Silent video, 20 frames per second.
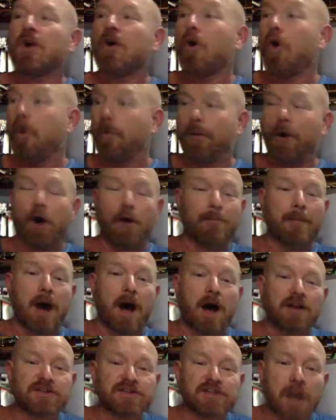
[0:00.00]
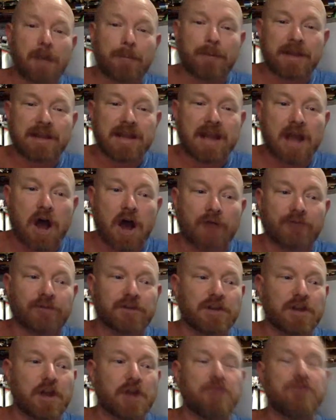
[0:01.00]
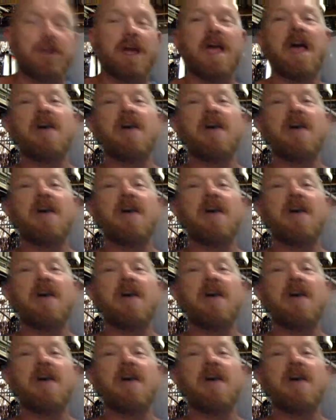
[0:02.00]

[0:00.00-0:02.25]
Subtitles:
or put a mast up in the afternoon,